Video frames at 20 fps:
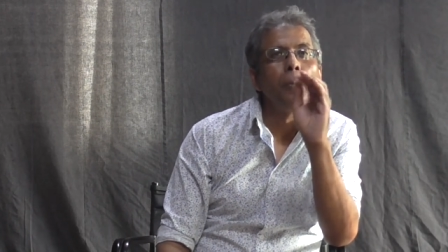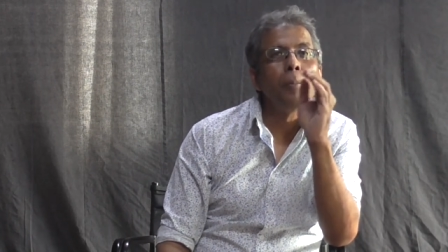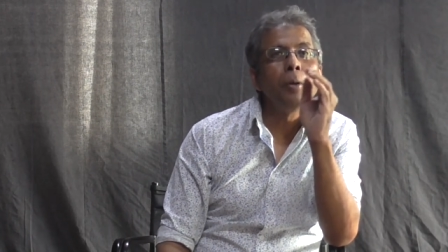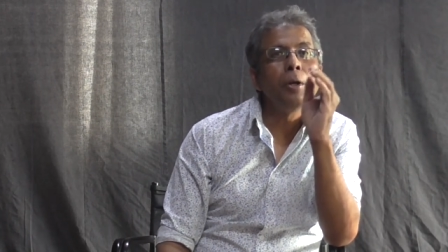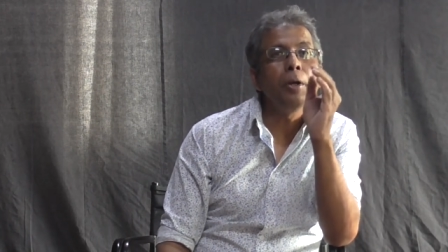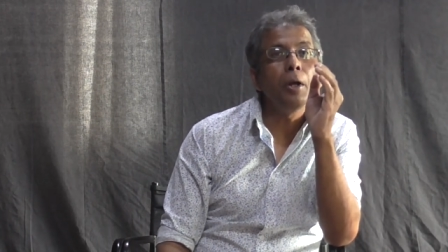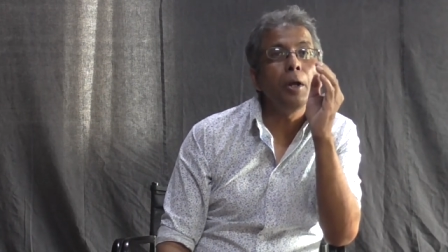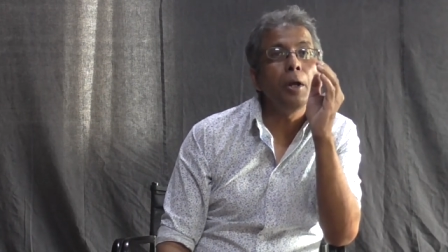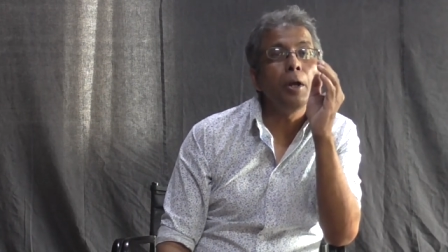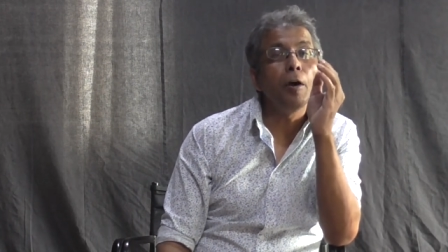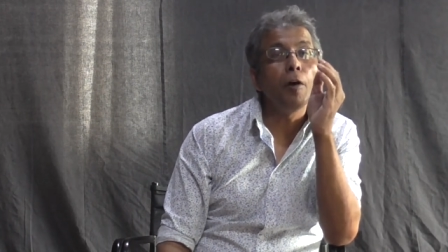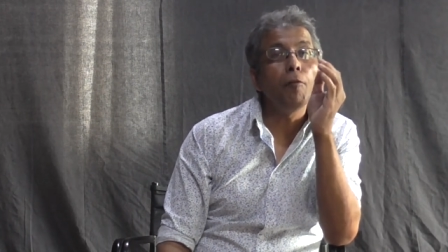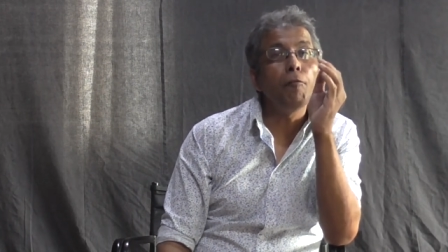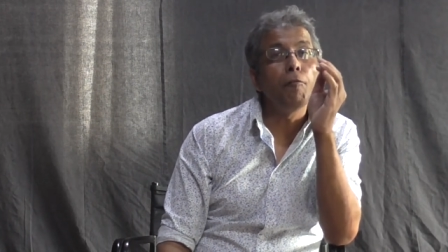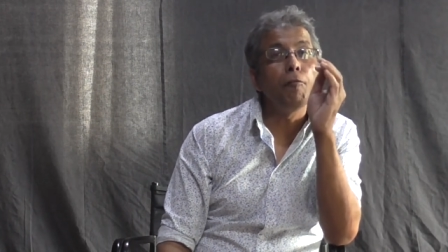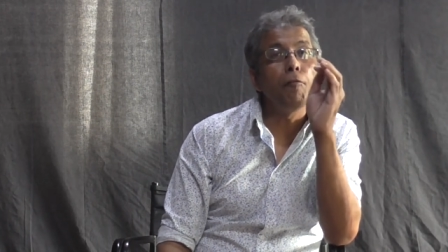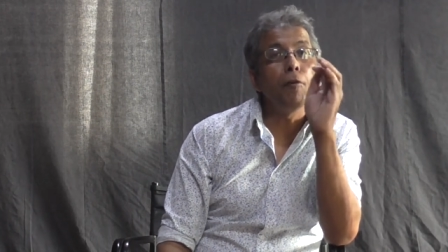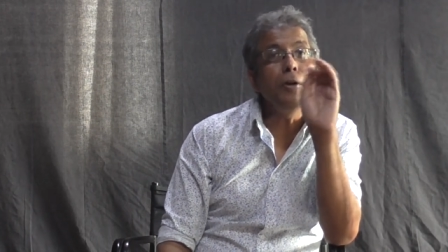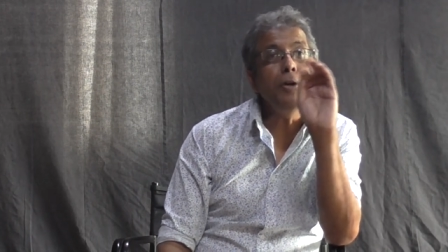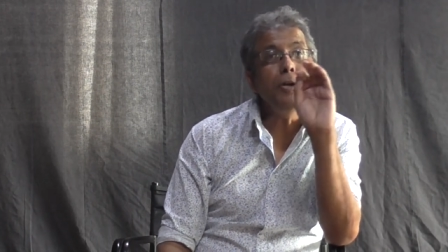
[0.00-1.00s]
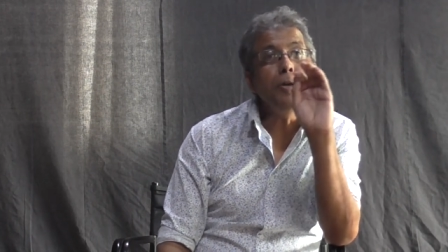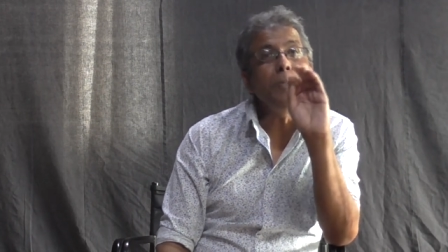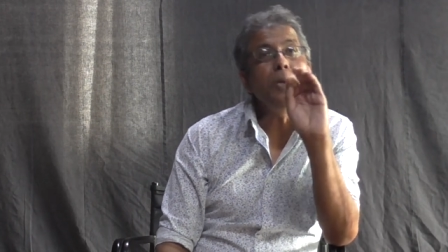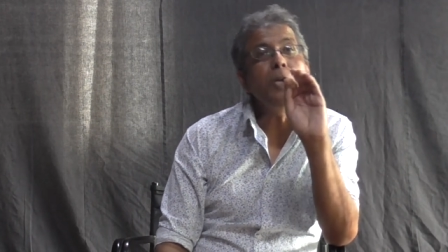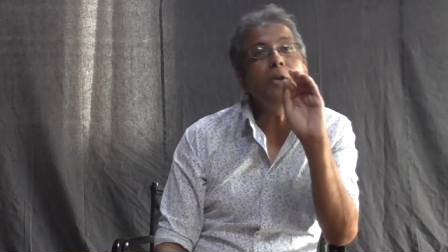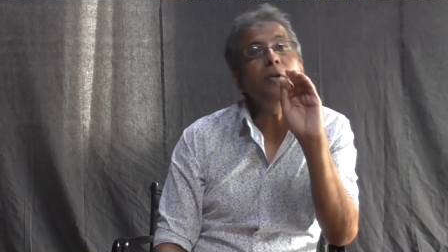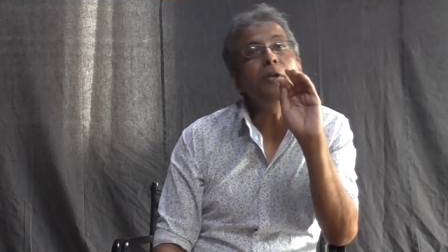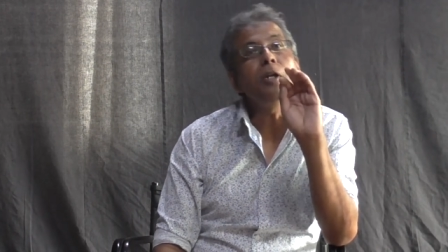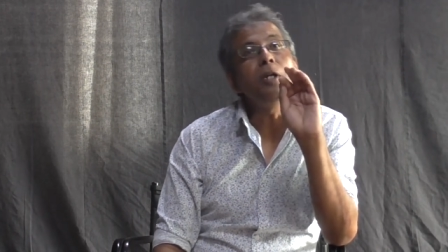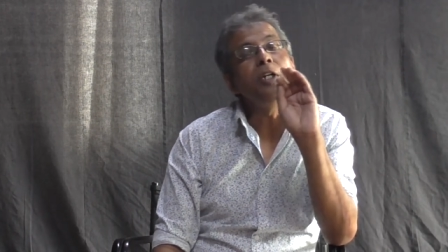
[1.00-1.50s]
but a, a
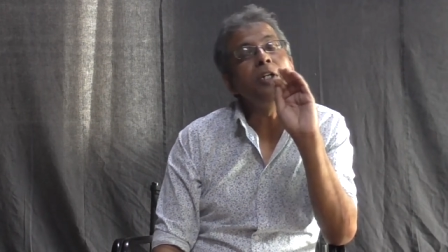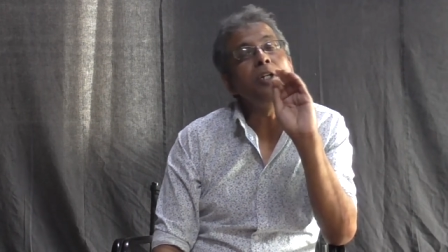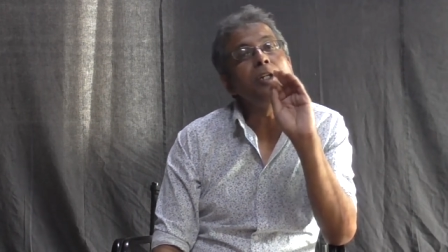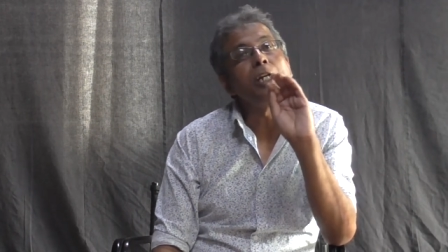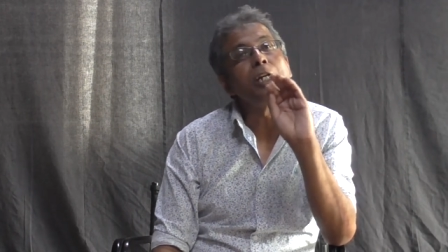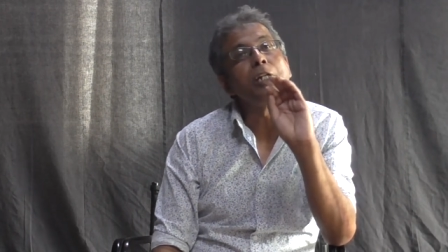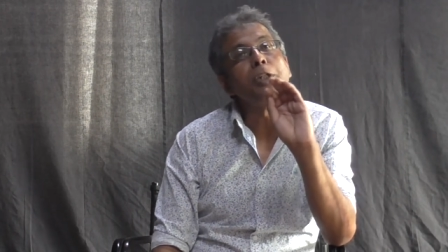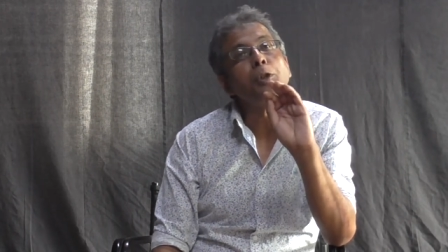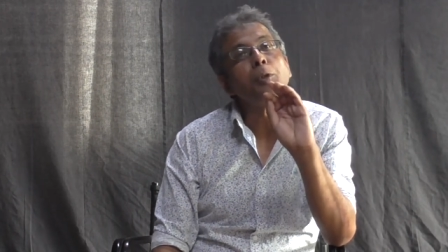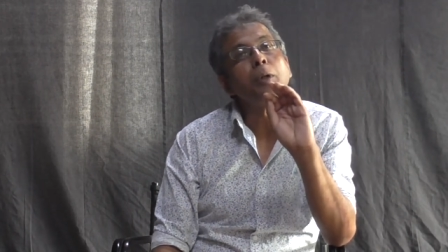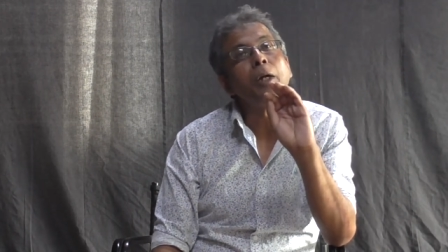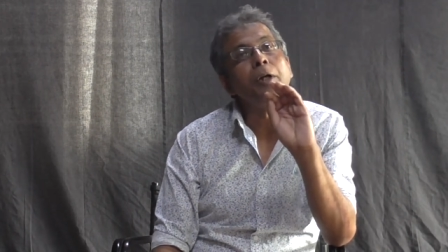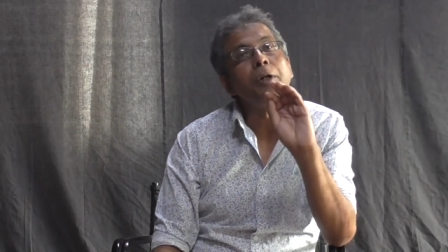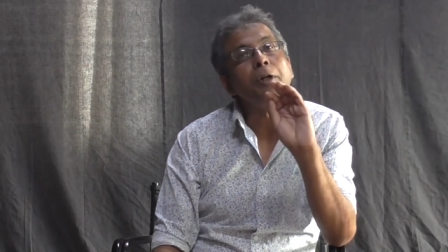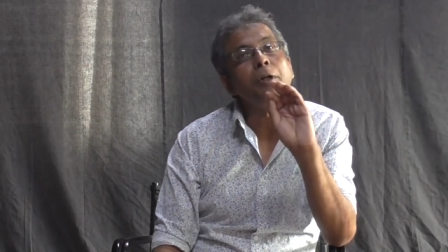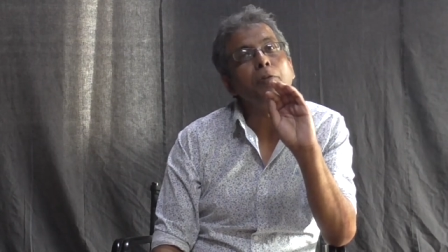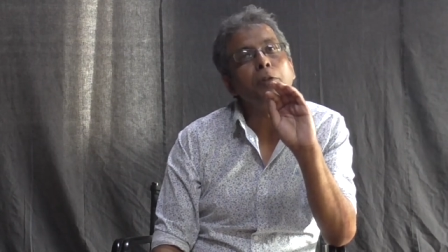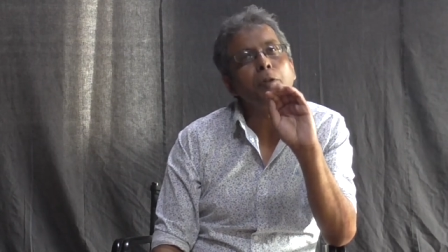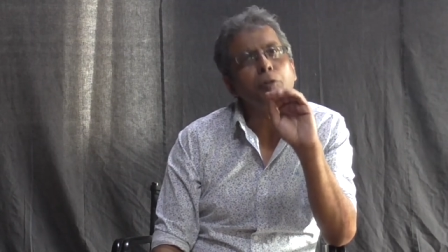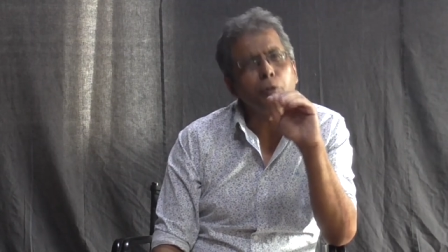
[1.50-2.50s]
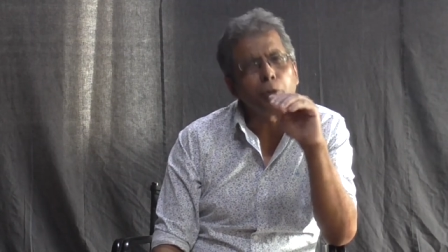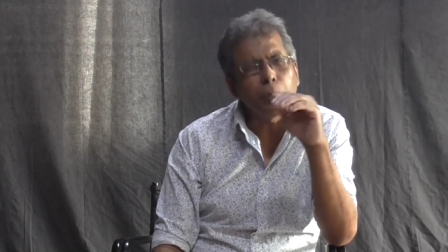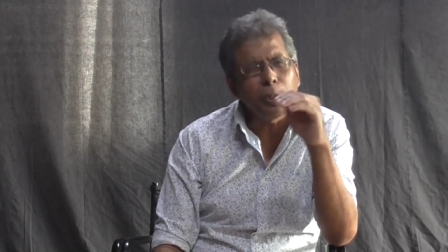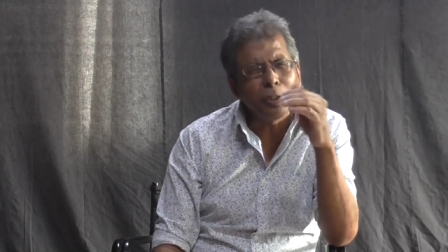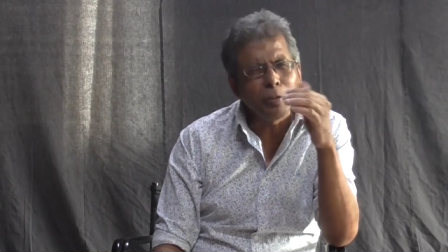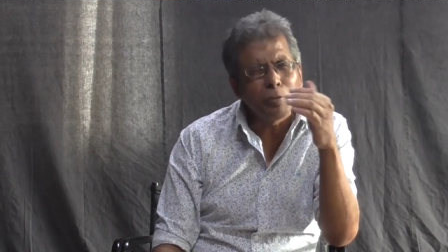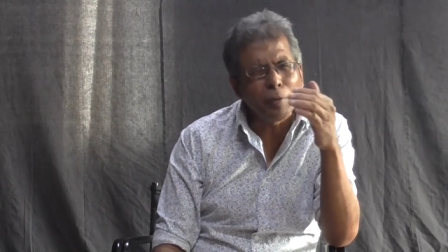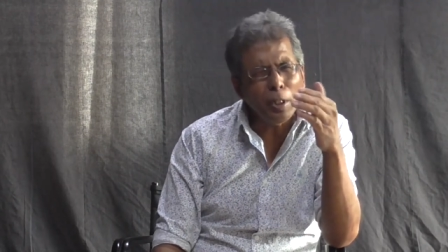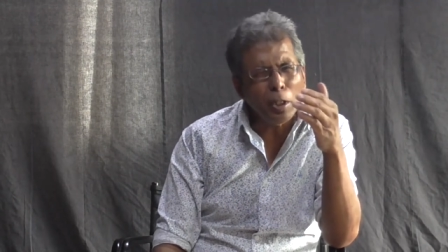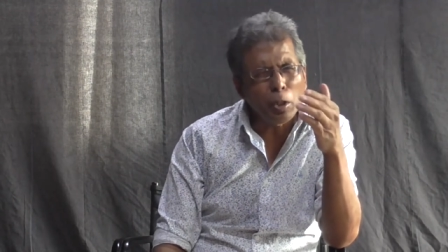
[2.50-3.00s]
fundamental intellectuality. So
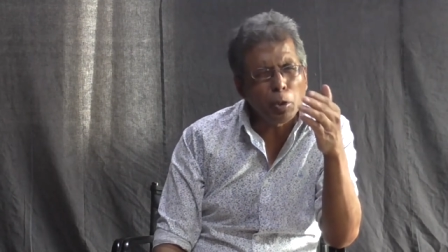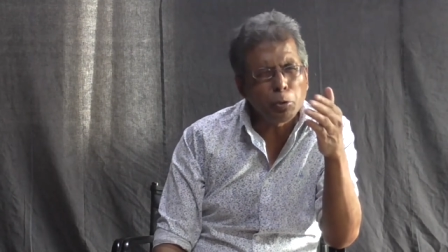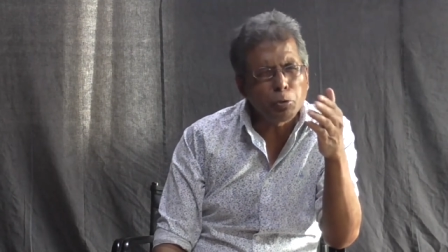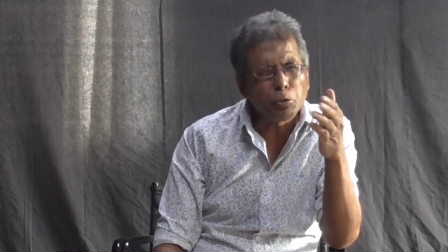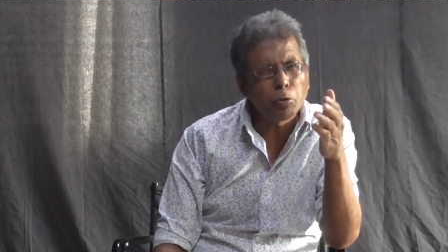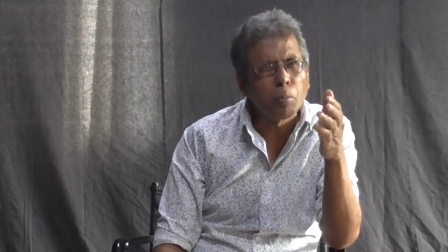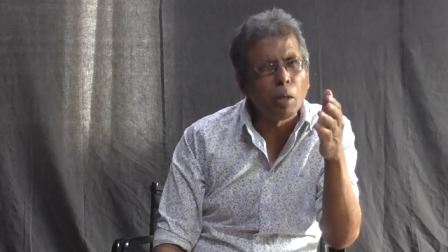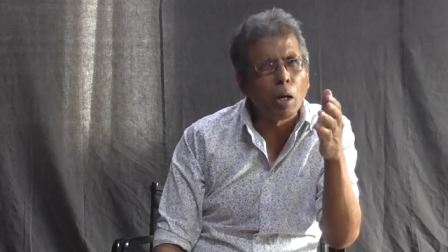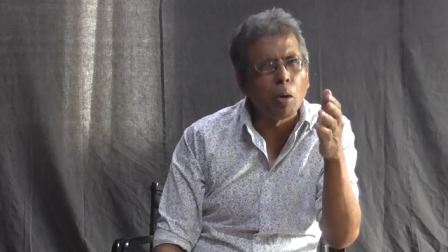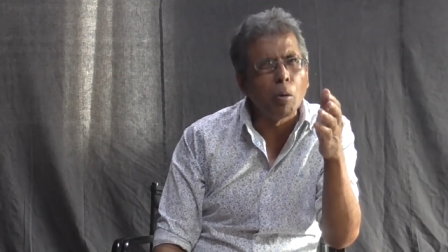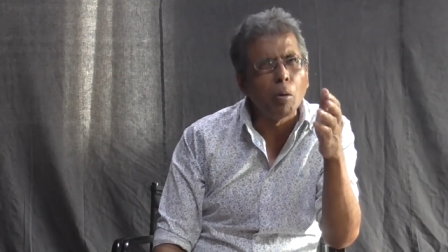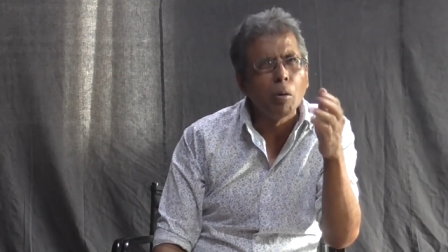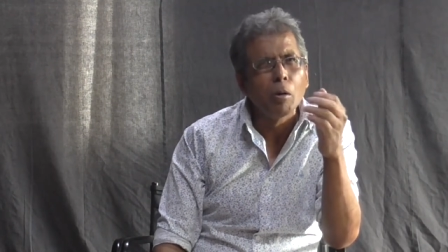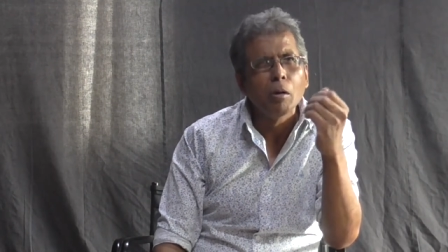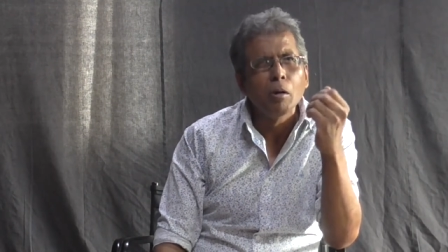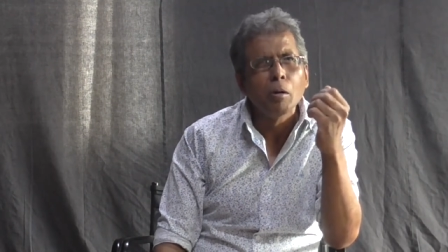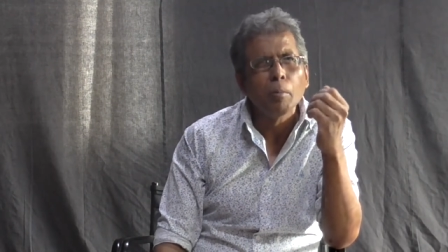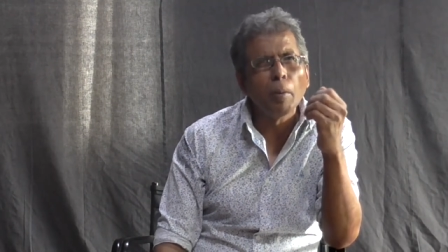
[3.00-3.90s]
it's very close to Mao.